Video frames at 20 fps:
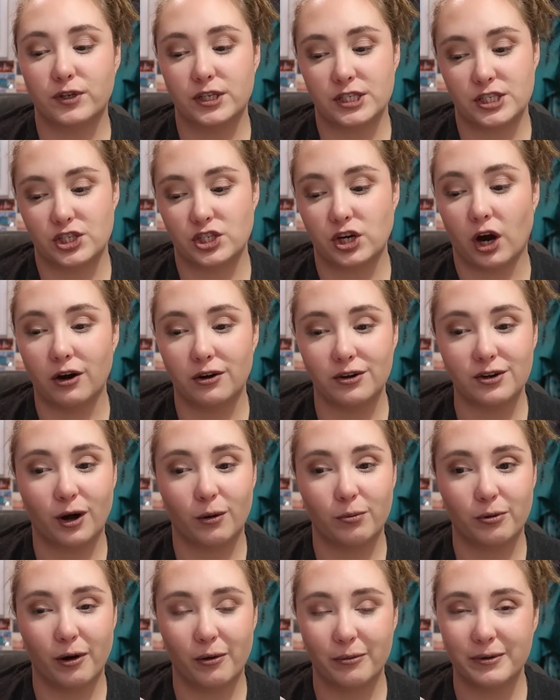to start,
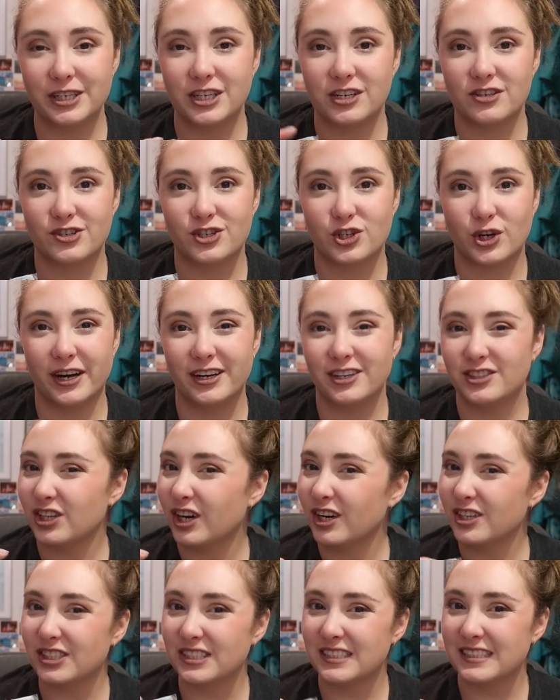I'll probably just try to
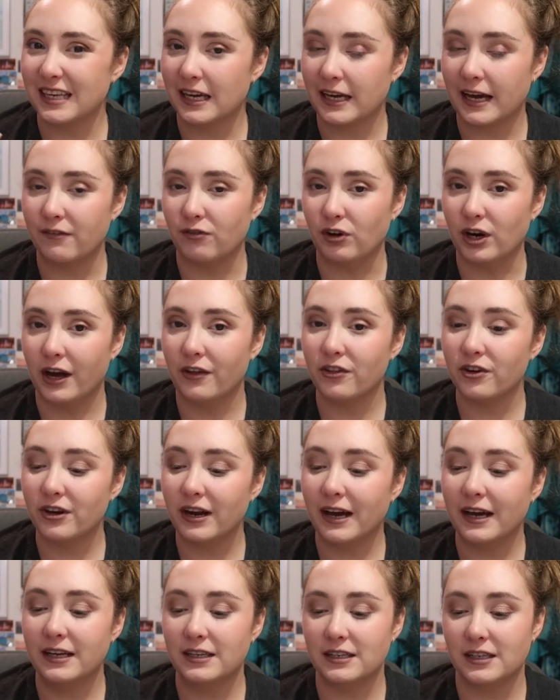charge this like every other
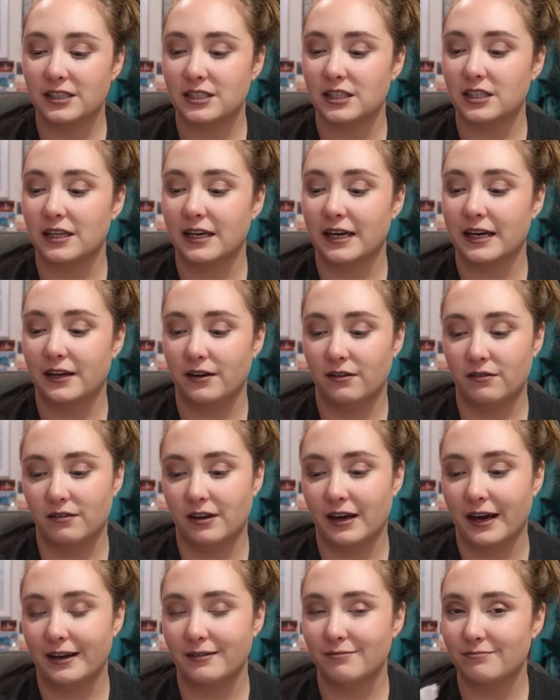night until I
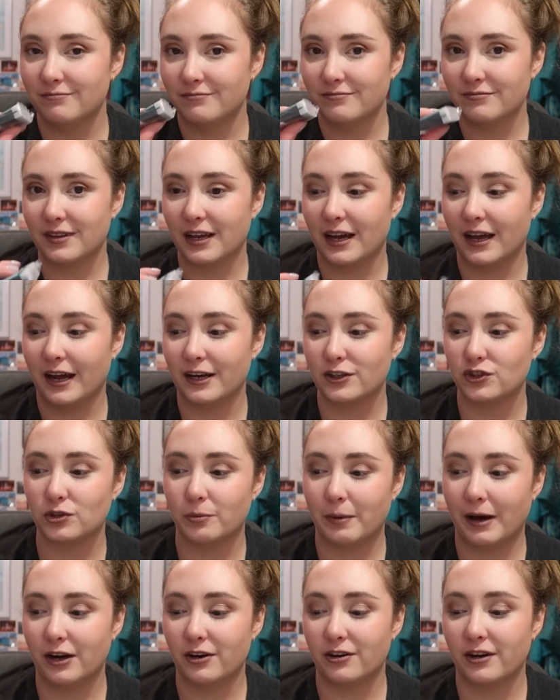get an
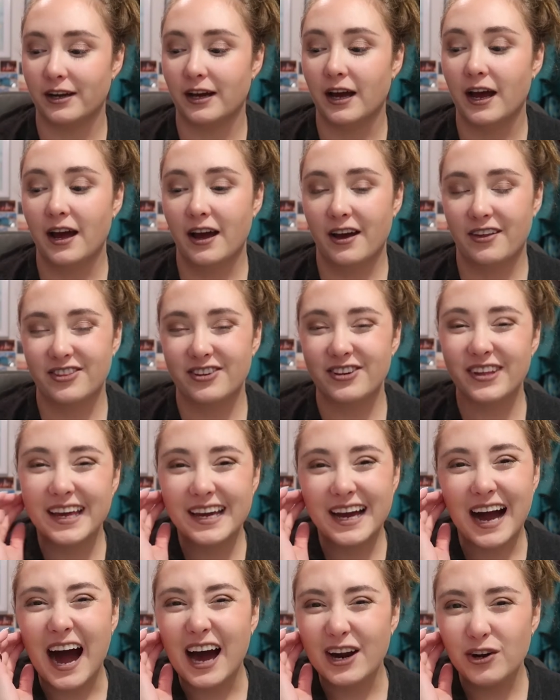extra battery. They're
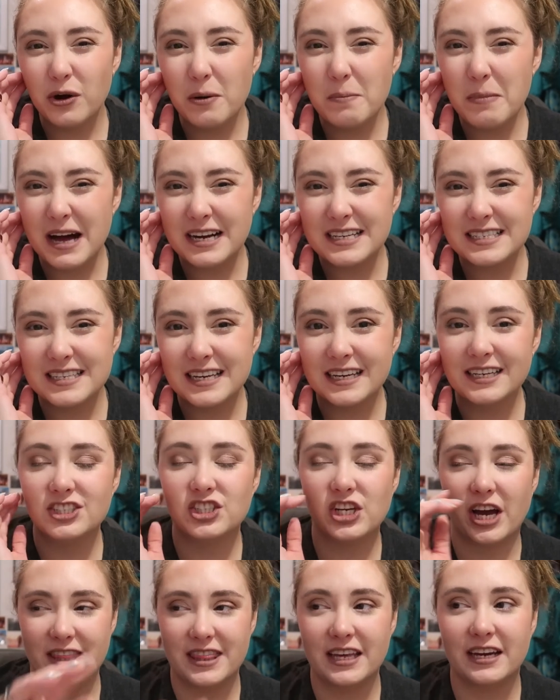like a hundred bucks
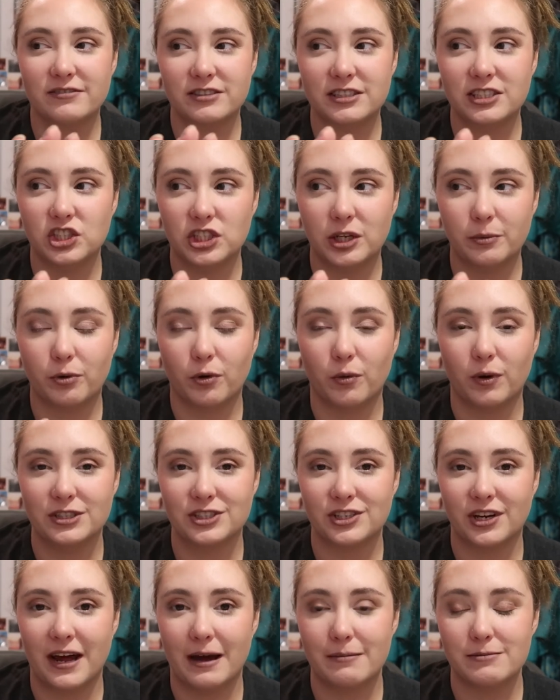each. I think I've seen cheaper
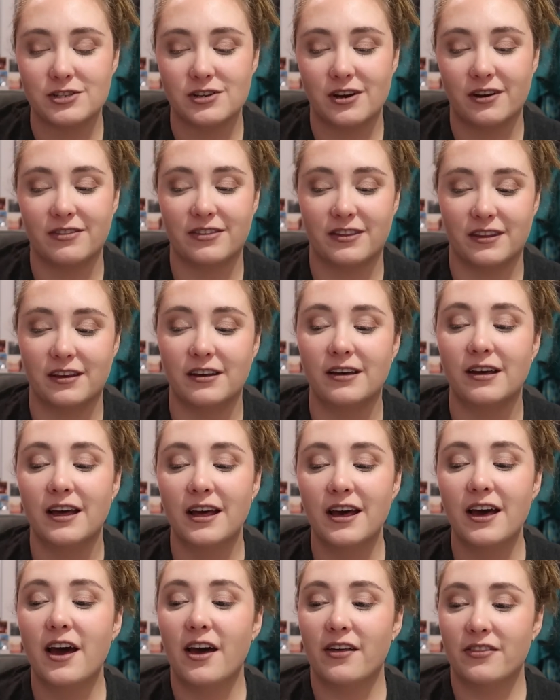ones on Amazon. The
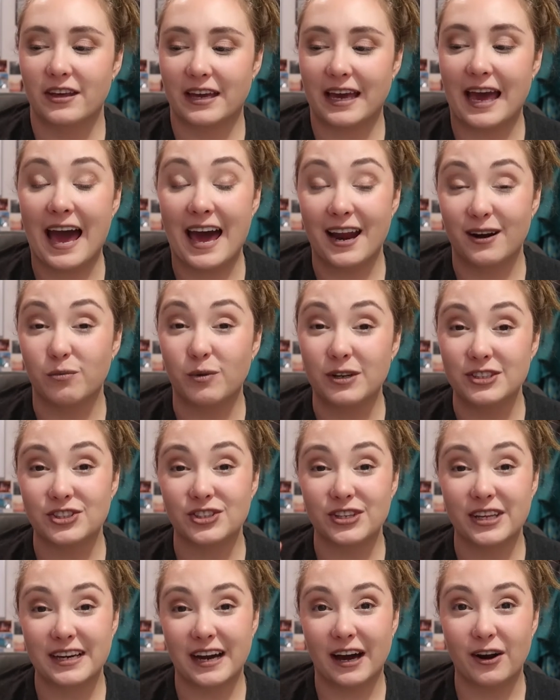the Canon ones
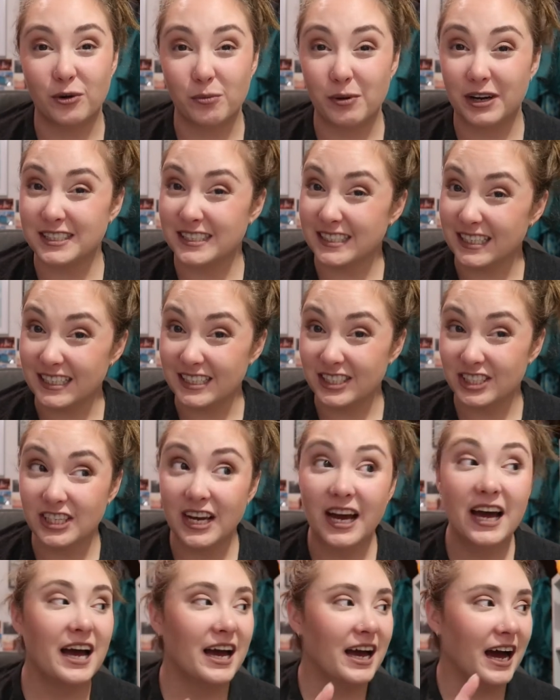are like a hundred bucks
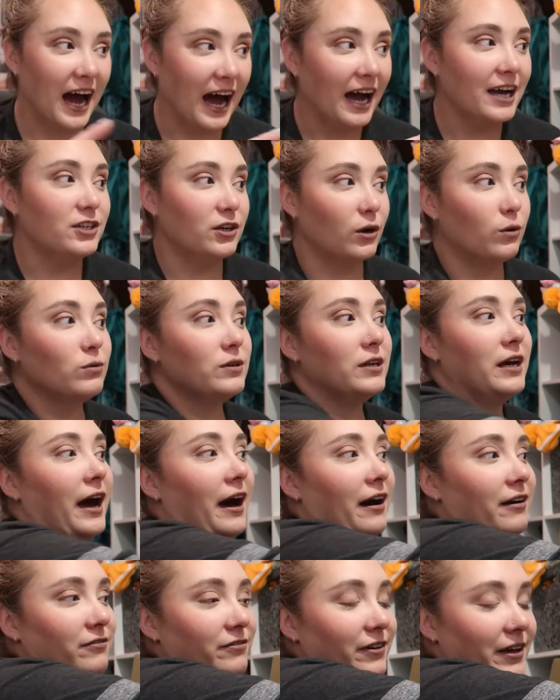each. I don't
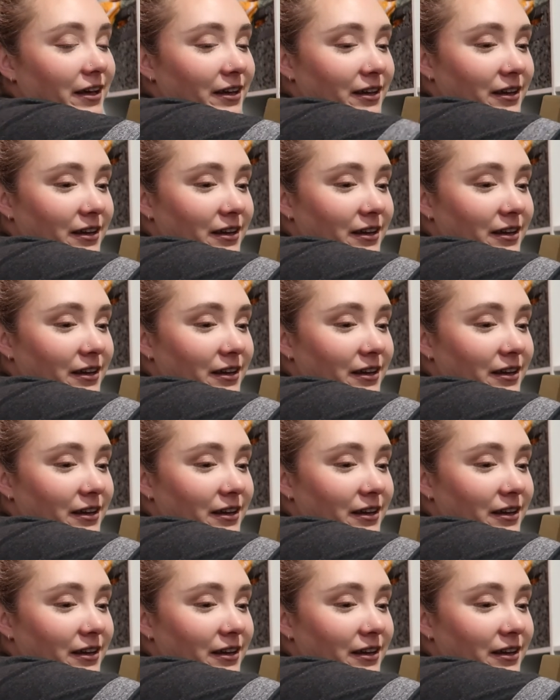have